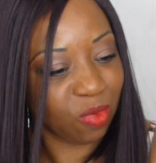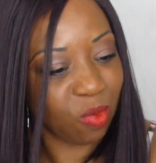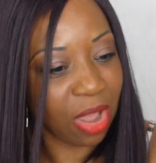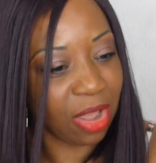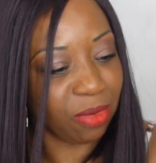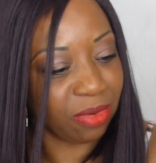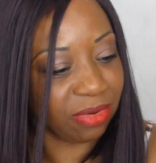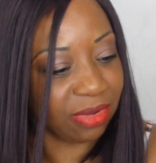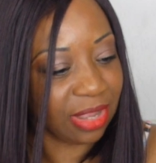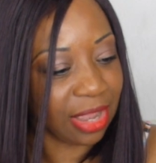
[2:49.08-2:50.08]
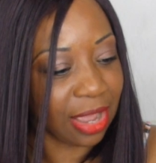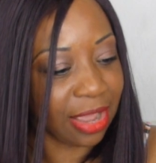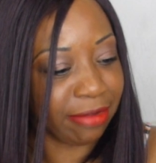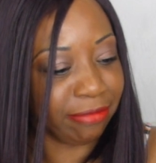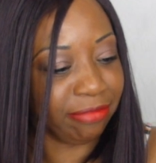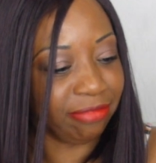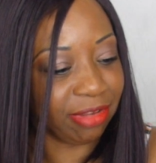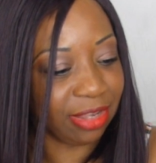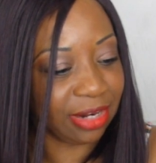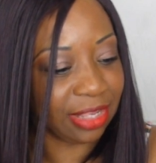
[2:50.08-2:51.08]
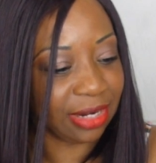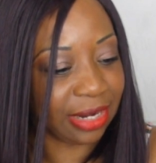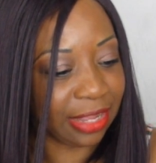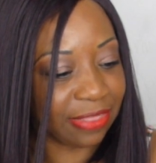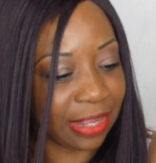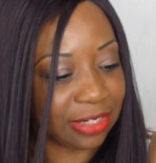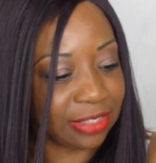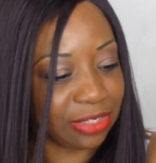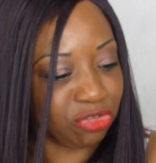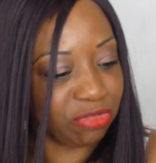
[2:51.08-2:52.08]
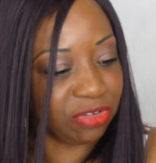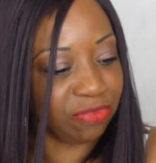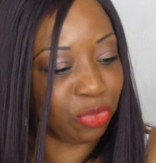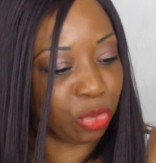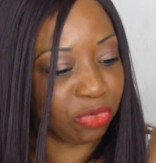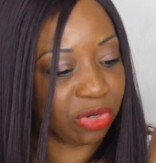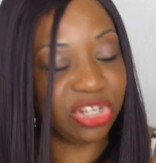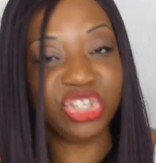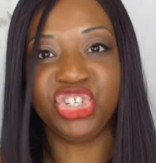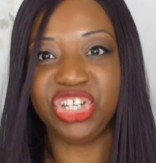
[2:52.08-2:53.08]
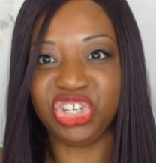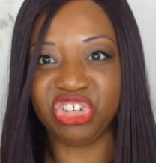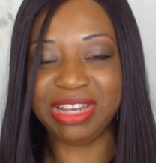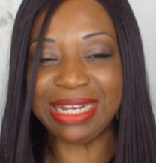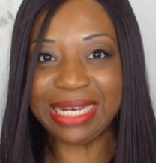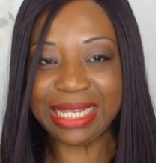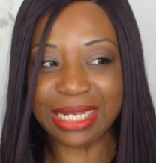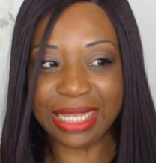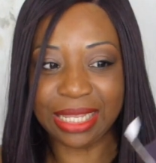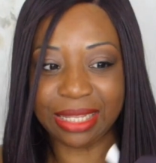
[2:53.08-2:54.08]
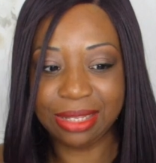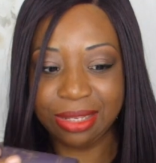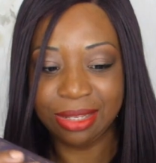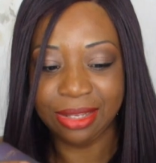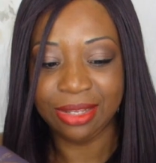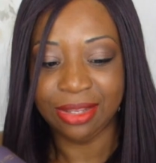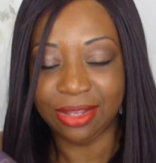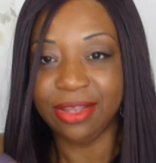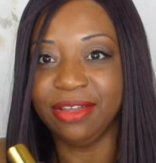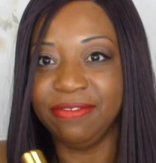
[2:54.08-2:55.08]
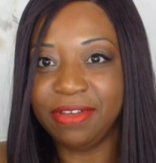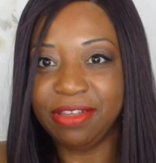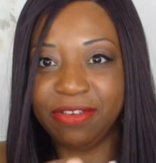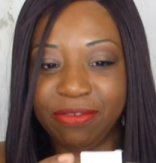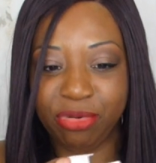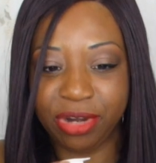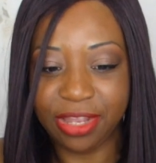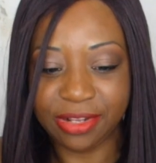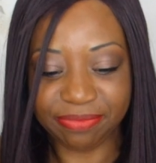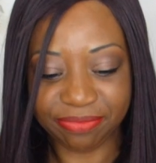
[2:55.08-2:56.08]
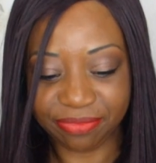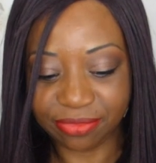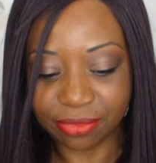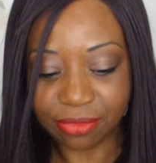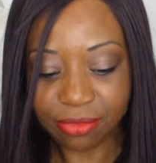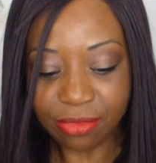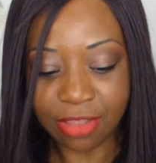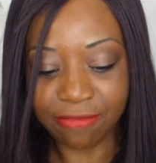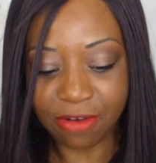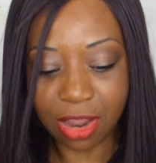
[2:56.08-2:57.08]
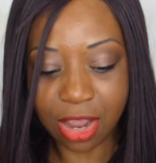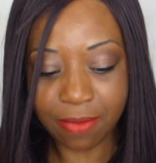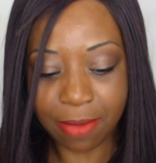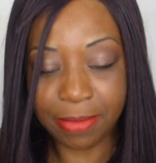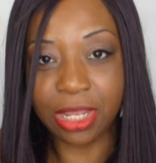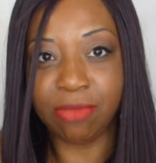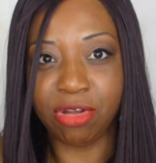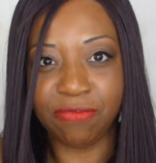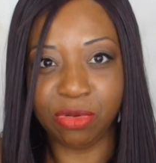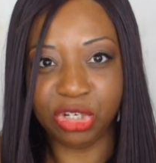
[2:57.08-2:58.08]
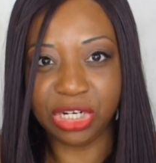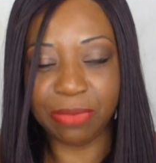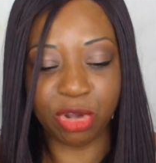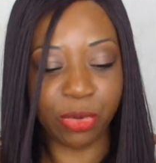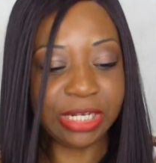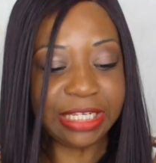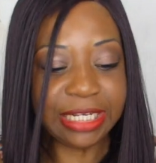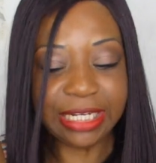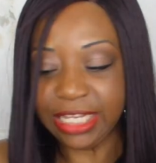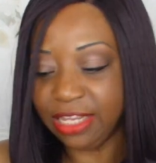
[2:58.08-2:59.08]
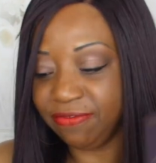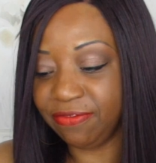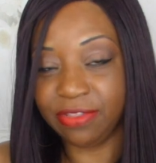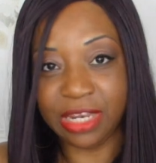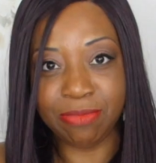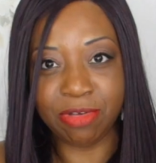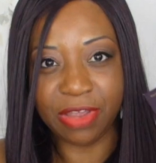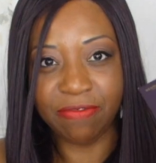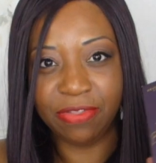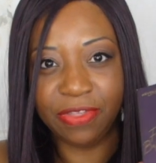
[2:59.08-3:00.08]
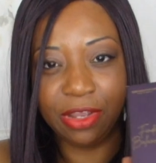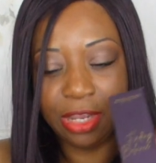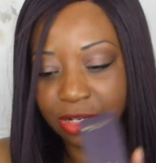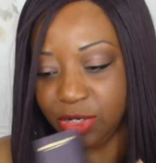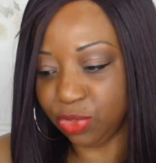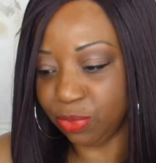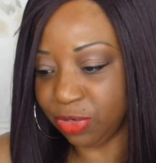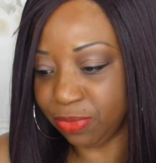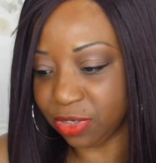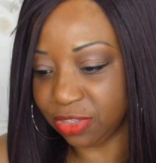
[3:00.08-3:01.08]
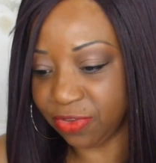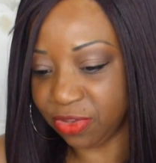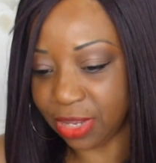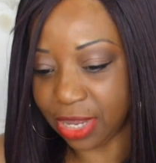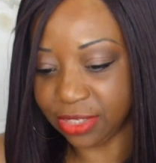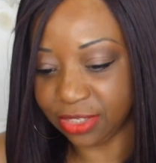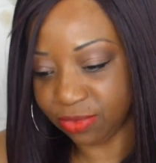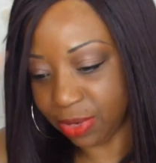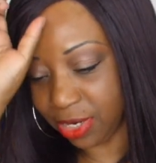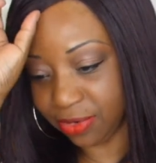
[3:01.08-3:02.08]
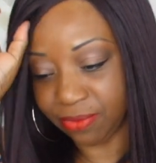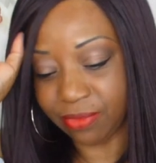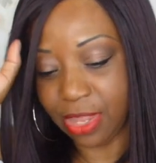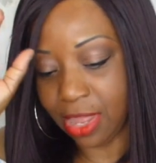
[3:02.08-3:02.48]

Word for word: Wow, I really like that. Citrus and floral, ginger and lily. Very, very pretty. From Makeup Revolution. I'm going to leave the name of everything in the description box for you guys as well.